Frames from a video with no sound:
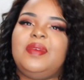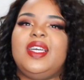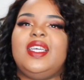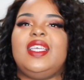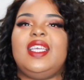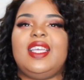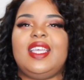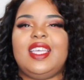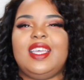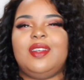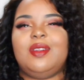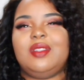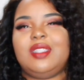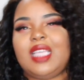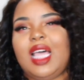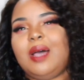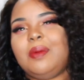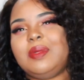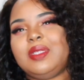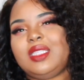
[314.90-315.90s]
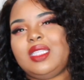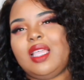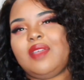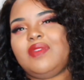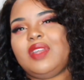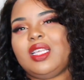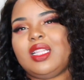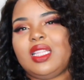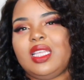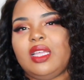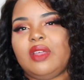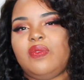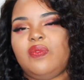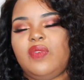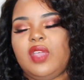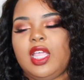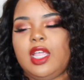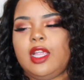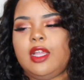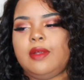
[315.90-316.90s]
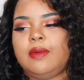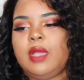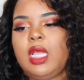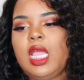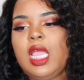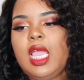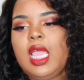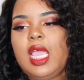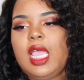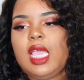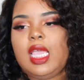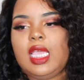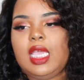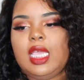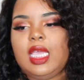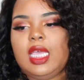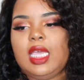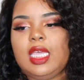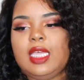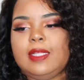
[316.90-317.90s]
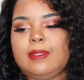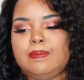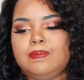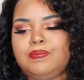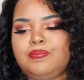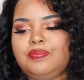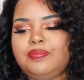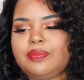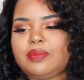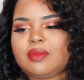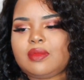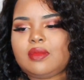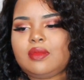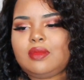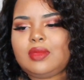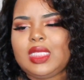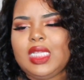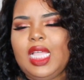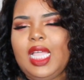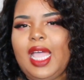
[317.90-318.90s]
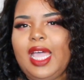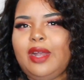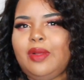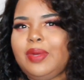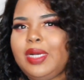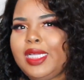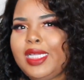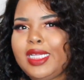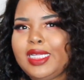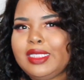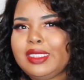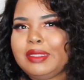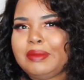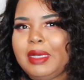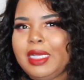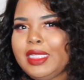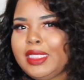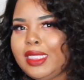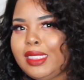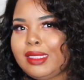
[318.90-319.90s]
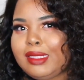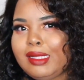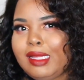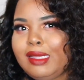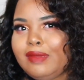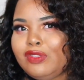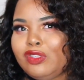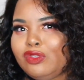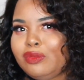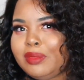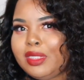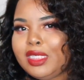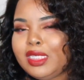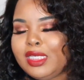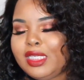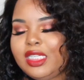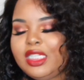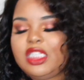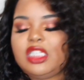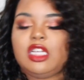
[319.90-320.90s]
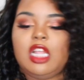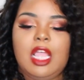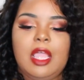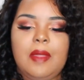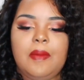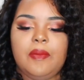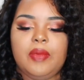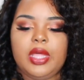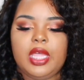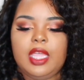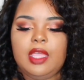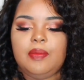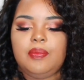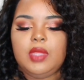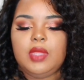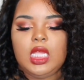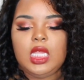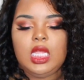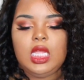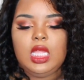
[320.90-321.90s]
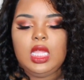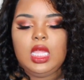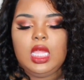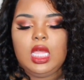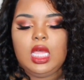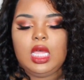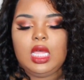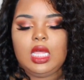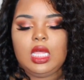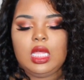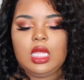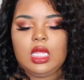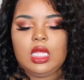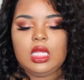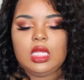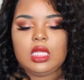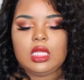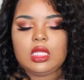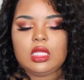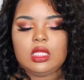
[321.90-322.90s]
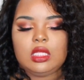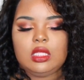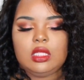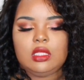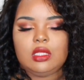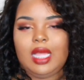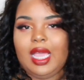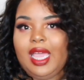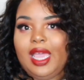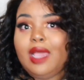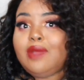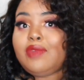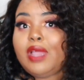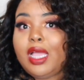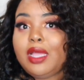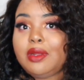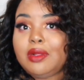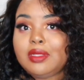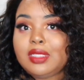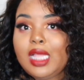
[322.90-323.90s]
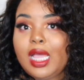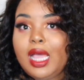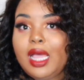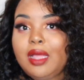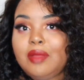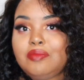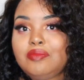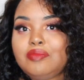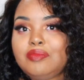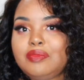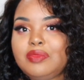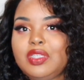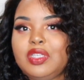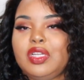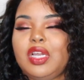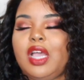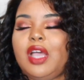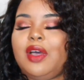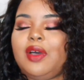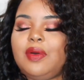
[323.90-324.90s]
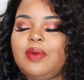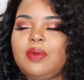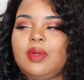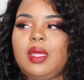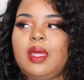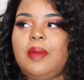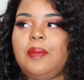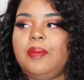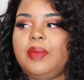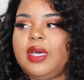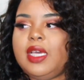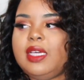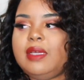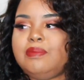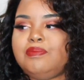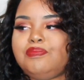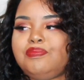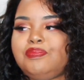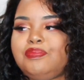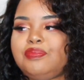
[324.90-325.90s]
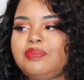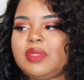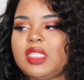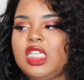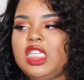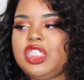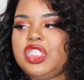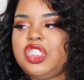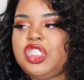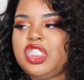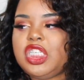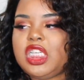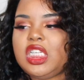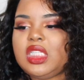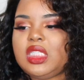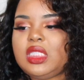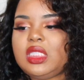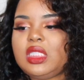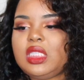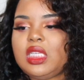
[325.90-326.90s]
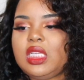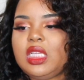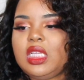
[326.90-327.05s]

but yeah, getting on top was definitely a fair, and I don't want to get into my sex life too much, but, uh, I have gotten on top, you know, but it's just